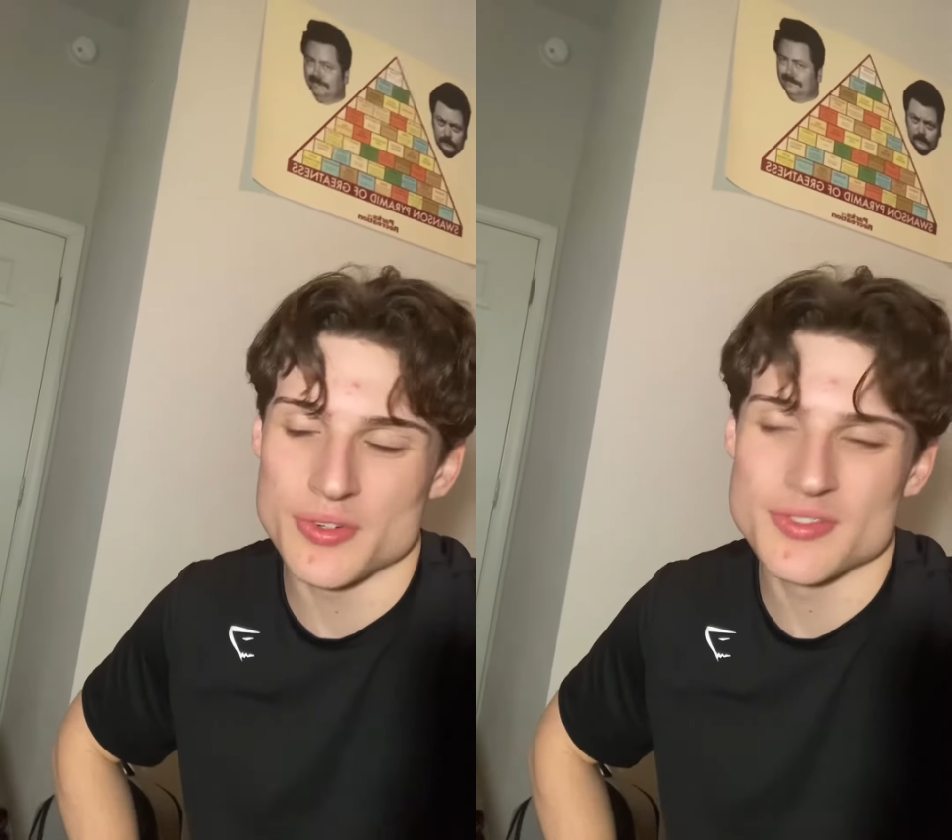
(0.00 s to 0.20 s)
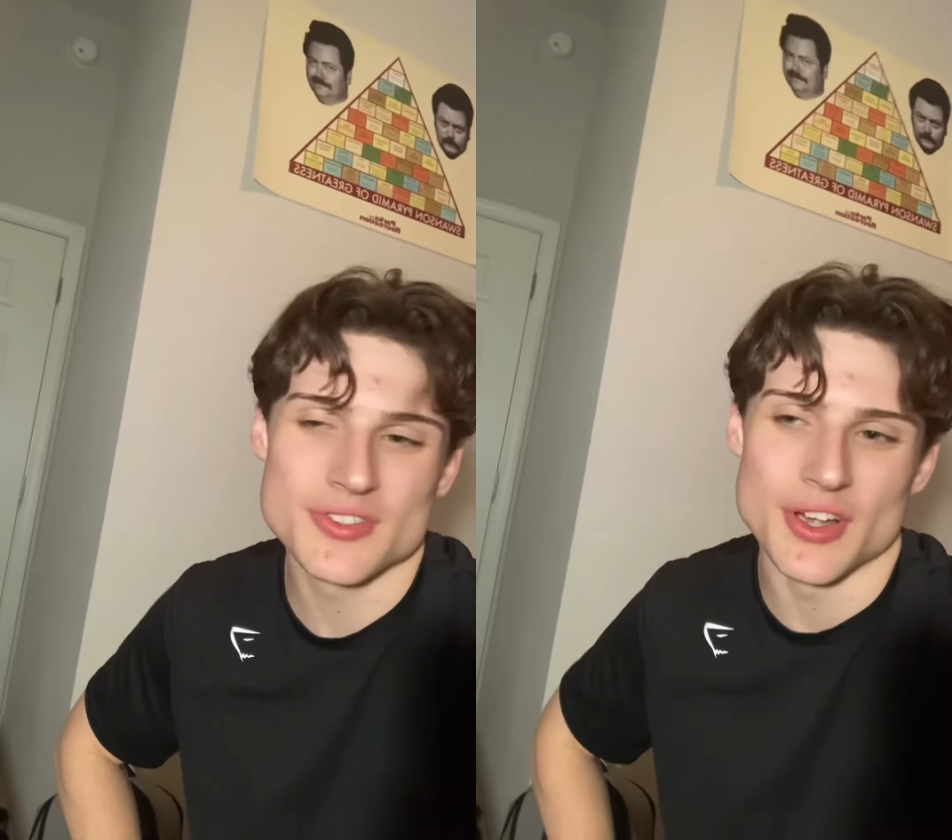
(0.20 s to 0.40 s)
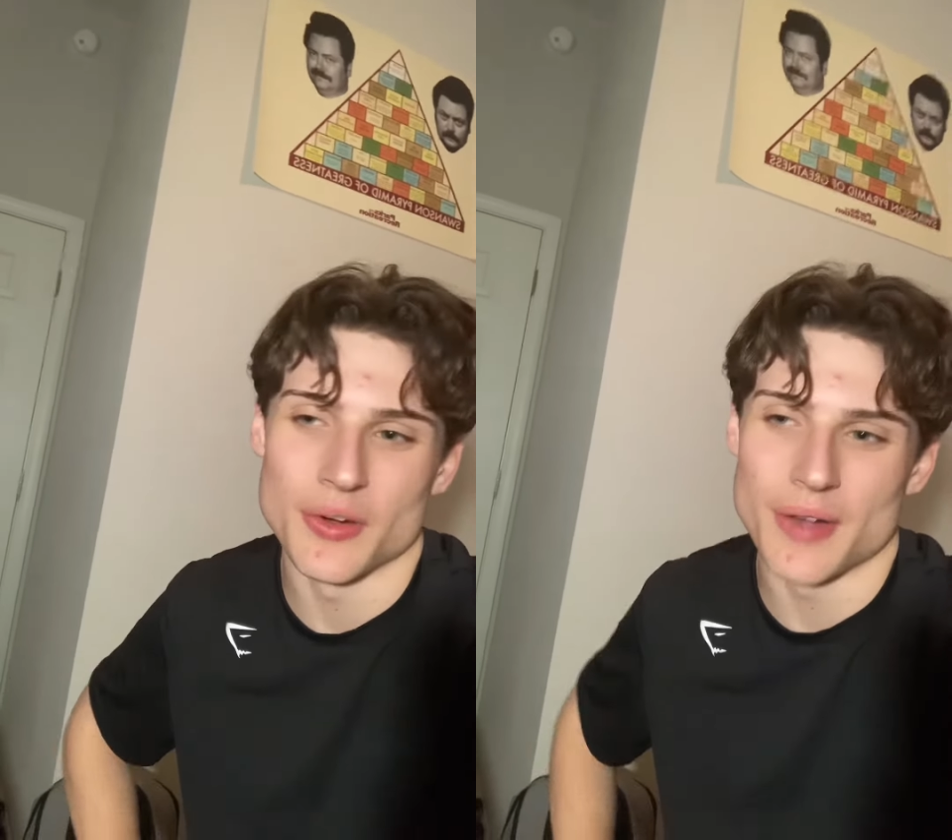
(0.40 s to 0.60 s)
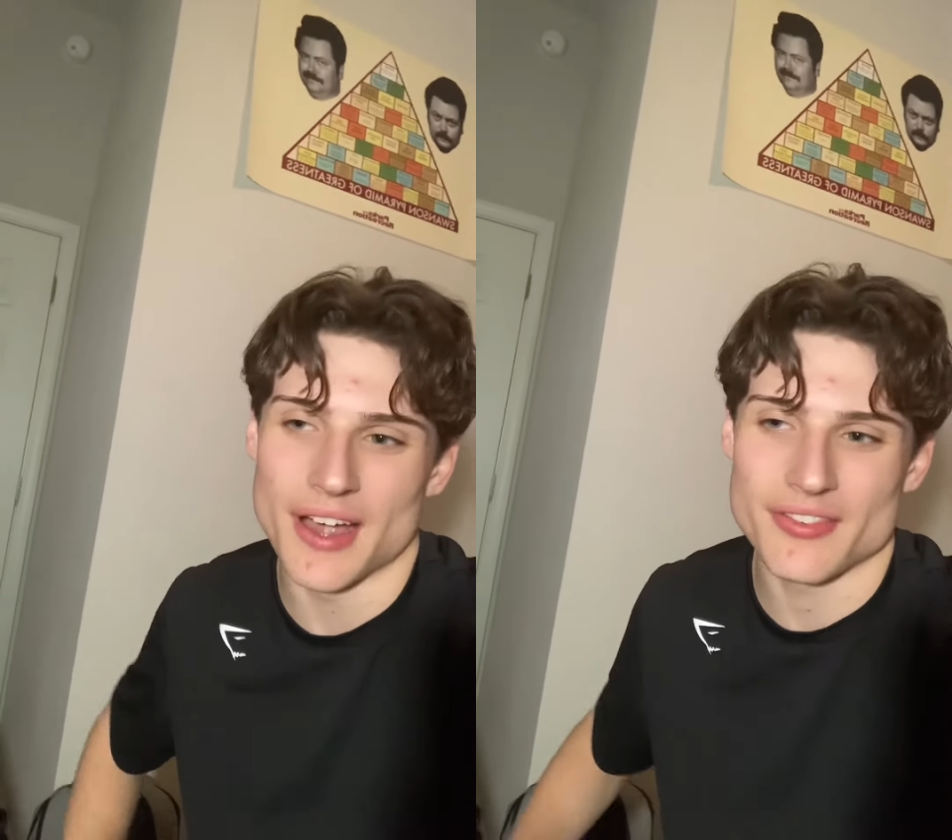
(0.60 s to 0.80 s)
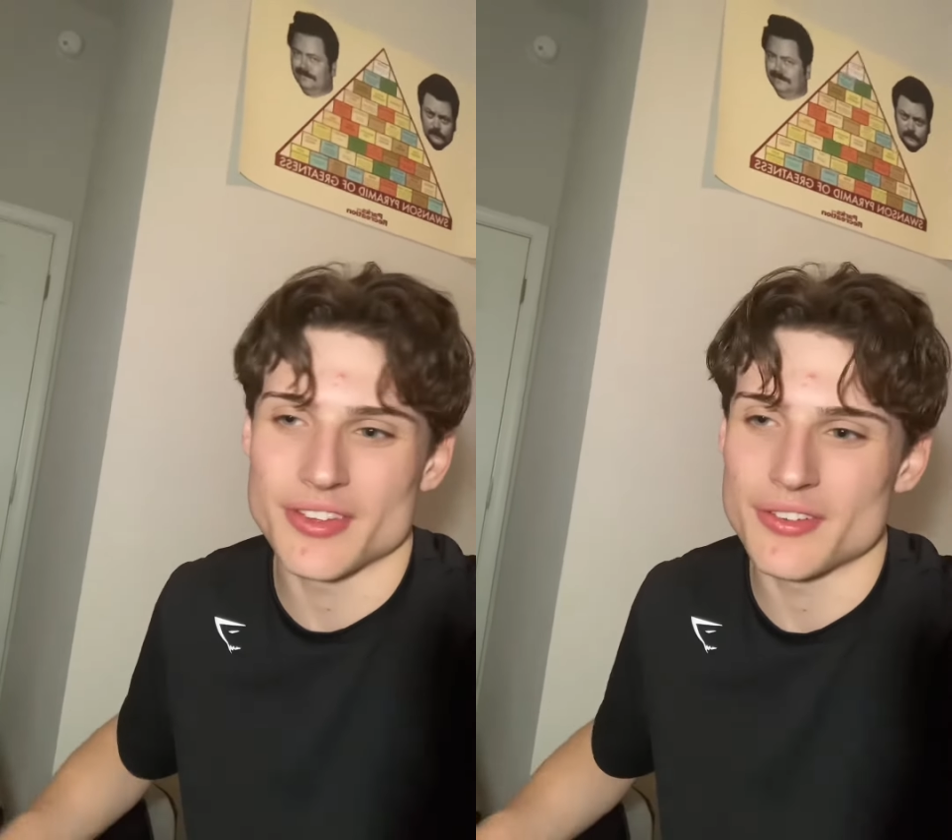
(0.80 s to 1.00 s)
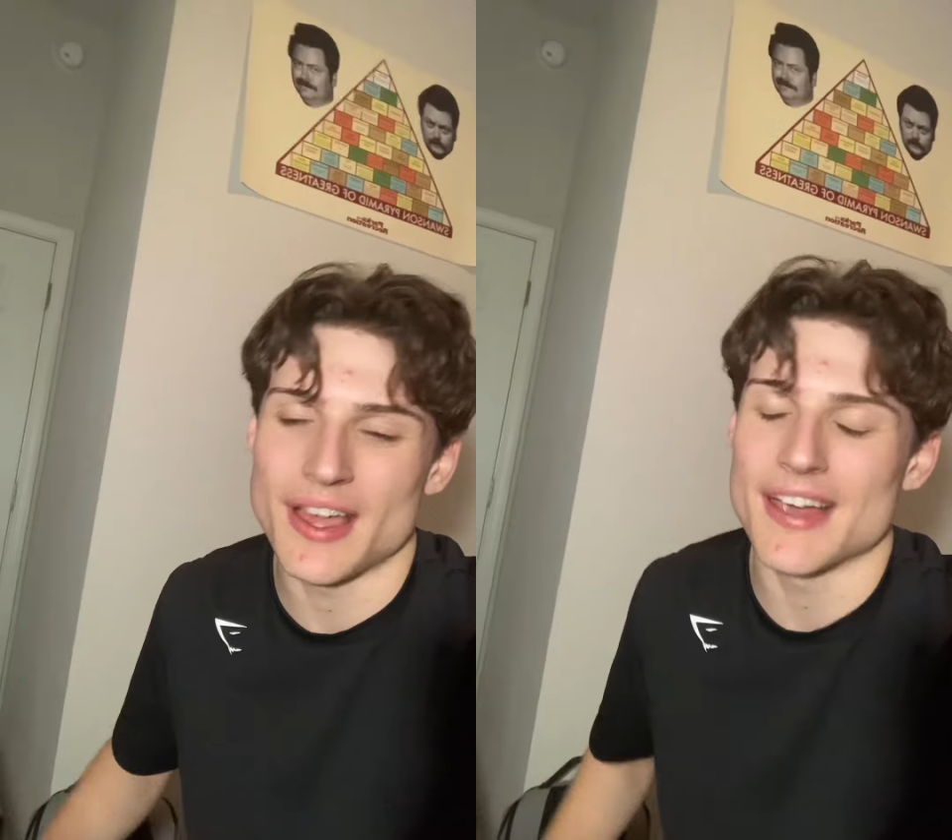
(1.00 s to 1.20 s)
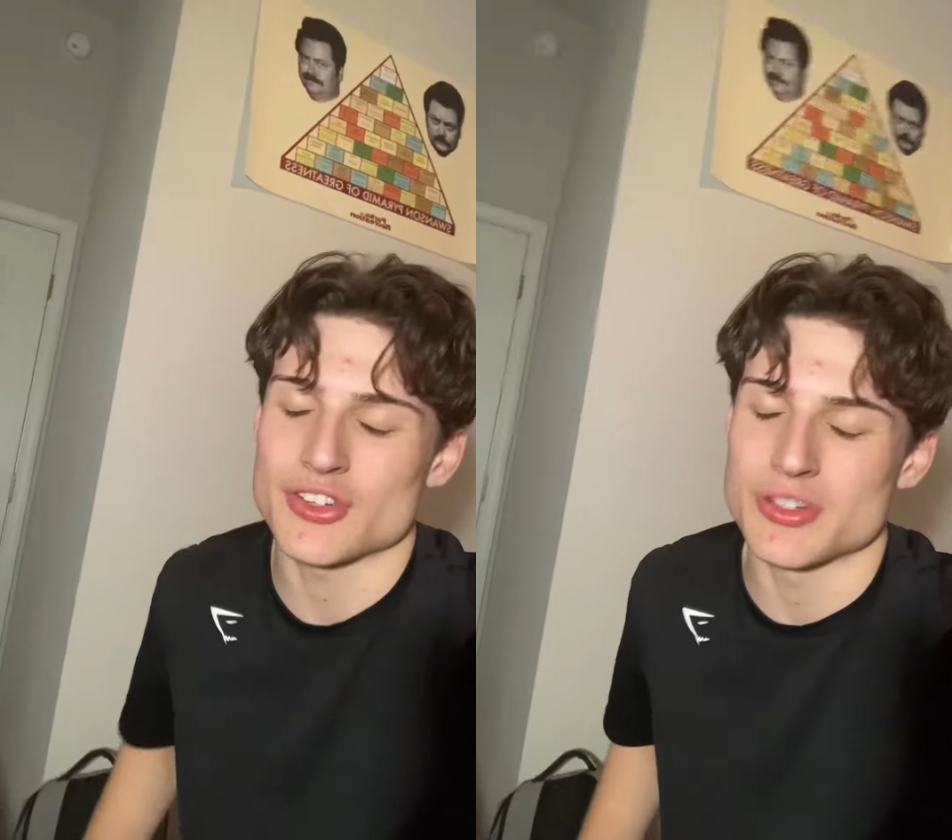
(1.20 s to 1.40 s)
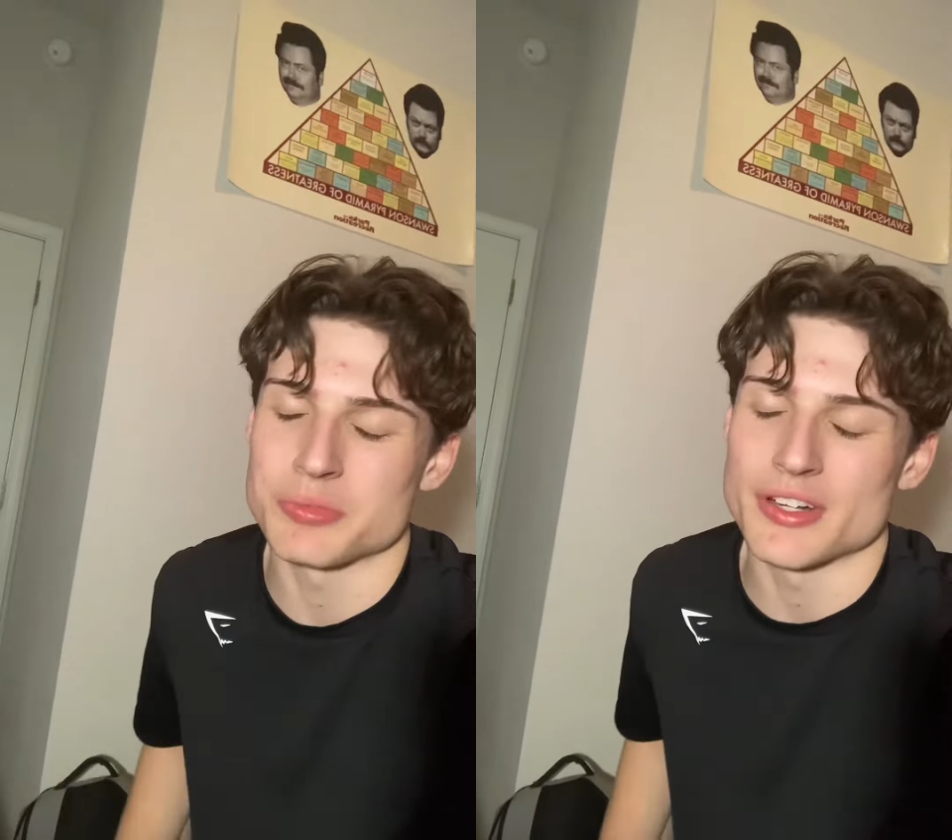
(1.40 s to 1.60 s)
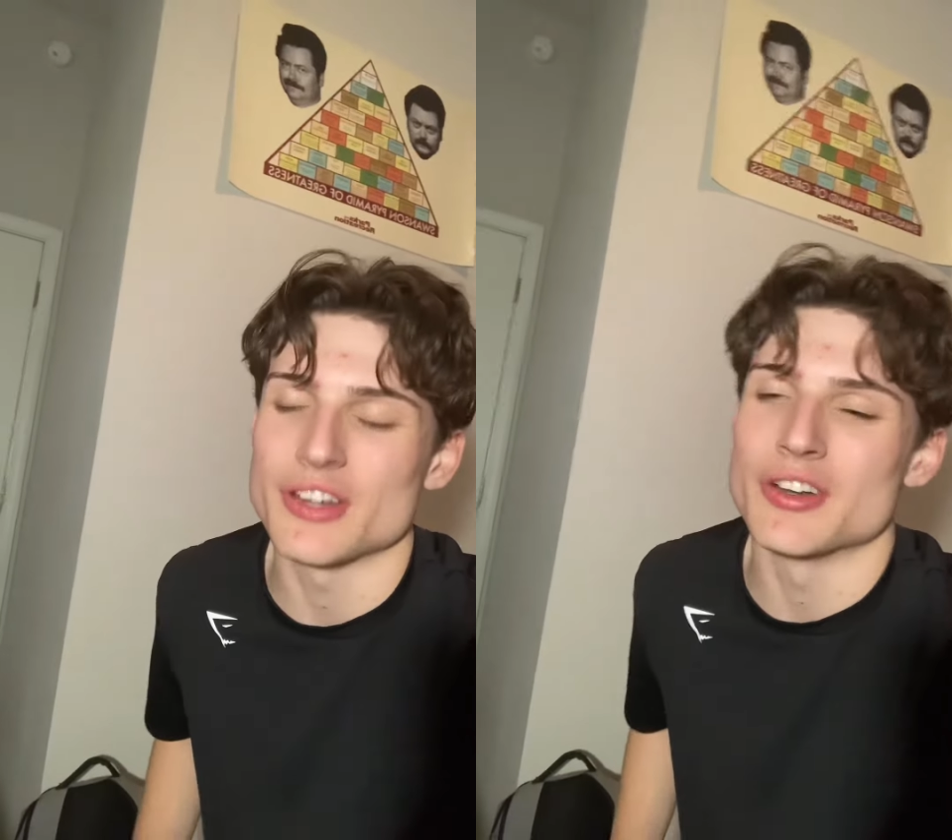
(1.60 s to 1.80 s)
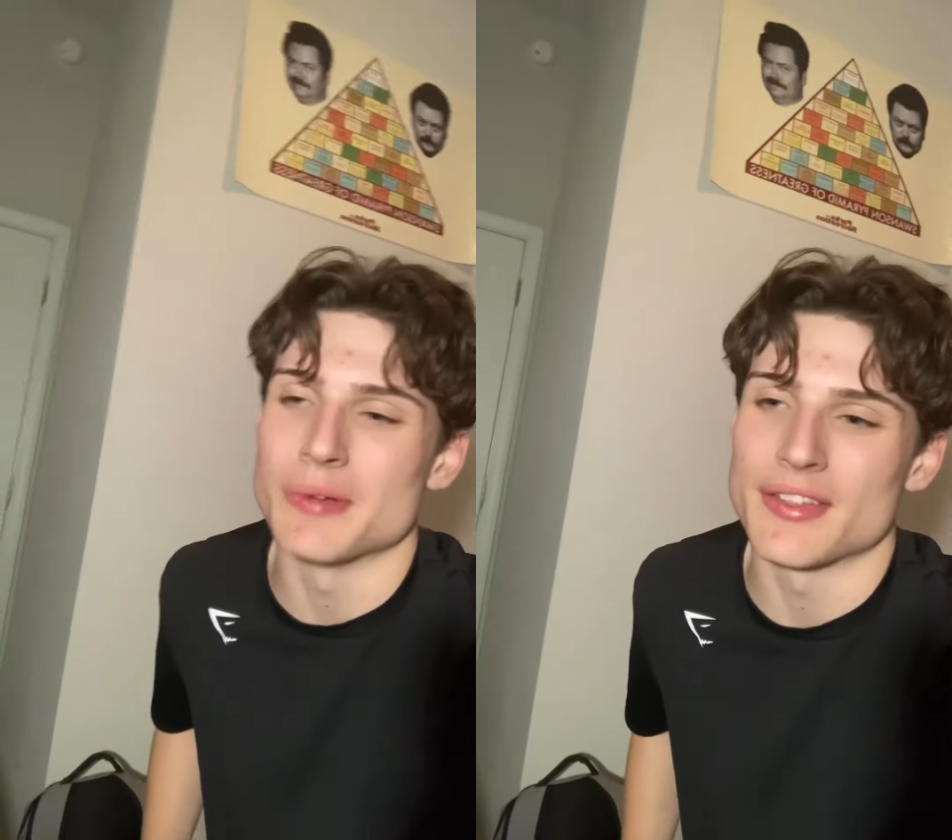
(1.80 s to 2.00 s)
So I feel actually pretty
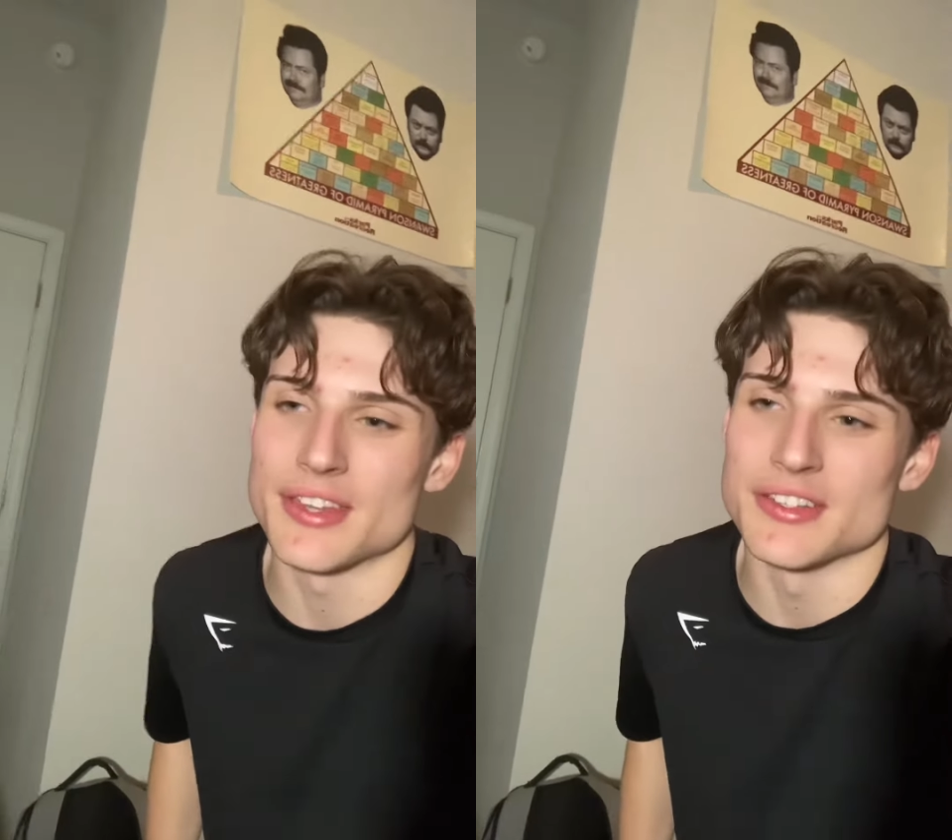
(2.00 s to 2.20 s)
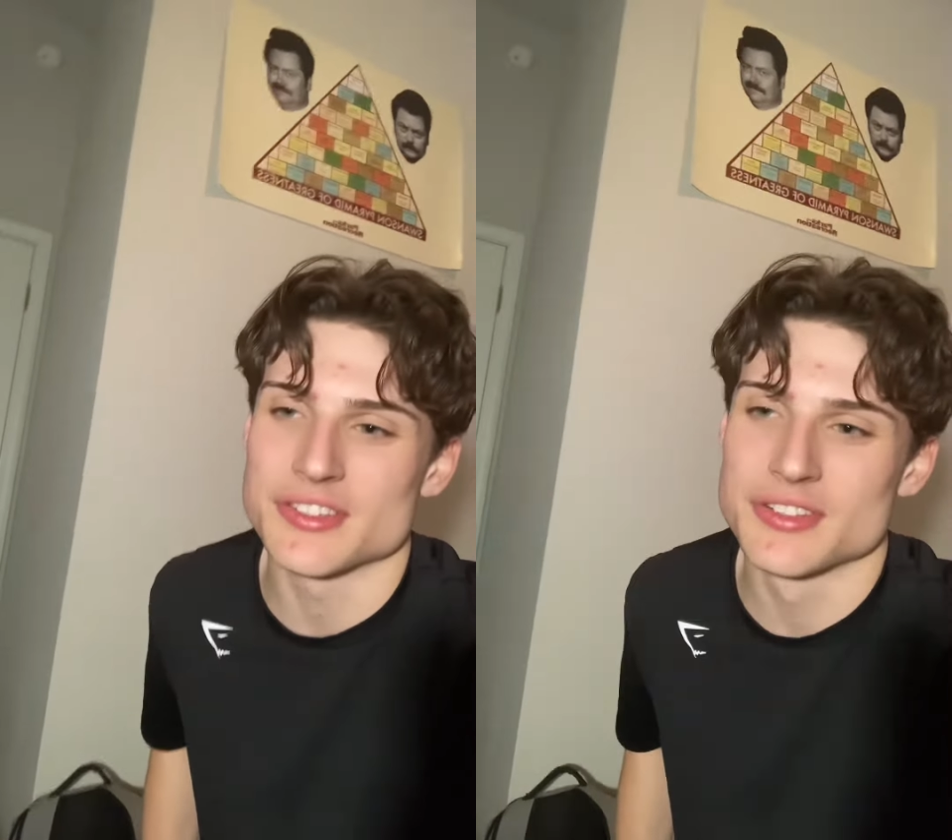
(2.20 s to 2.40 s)
good about this.